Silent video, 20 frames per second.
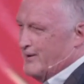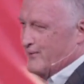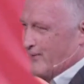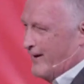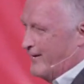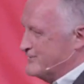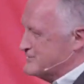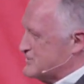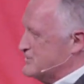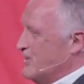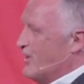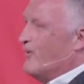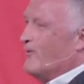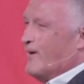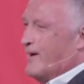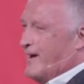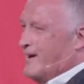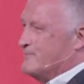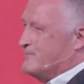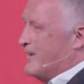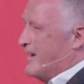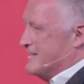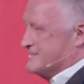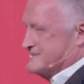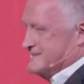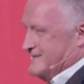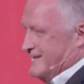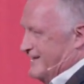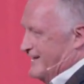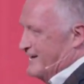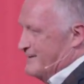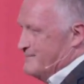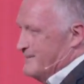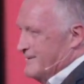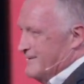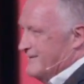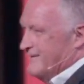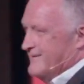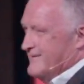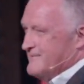under. There's no way I'm passing them.
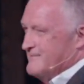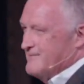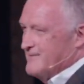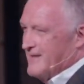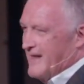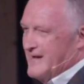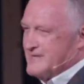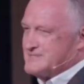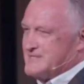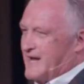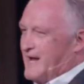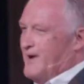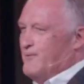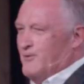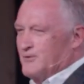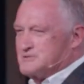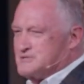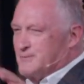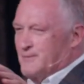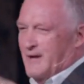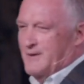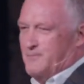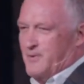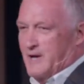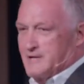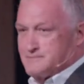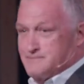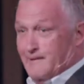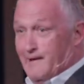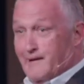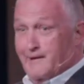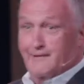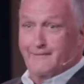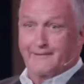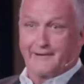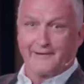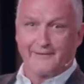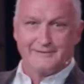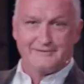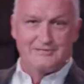Last thing I want somebody pass me, I go
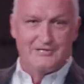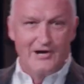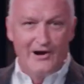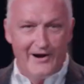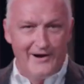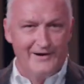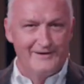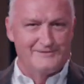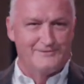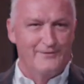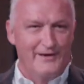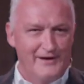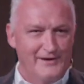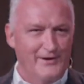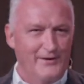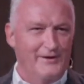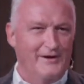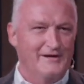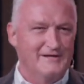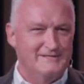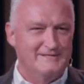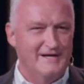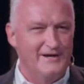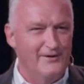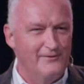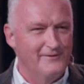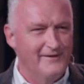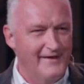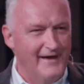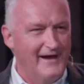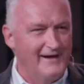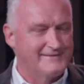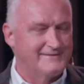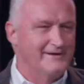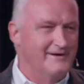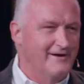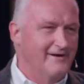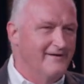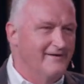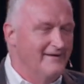to your church, man. You need to deal with that
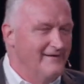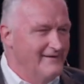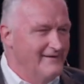there,